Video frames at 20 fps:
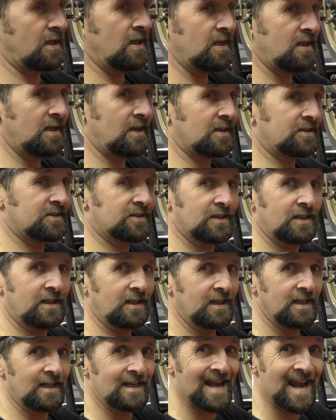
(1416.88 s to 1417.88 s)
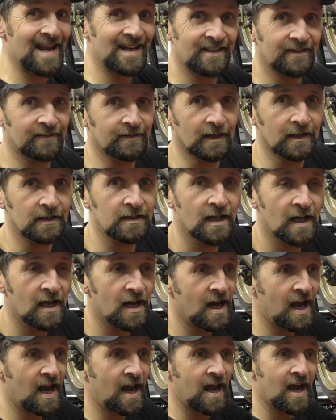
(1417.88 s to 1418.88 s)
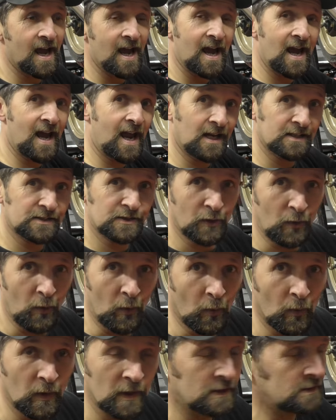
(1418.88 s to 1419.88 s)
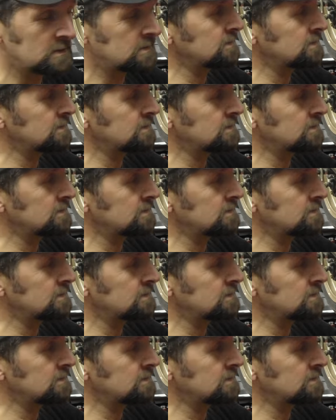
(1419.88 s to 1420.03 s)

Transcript: do they actually need anything at all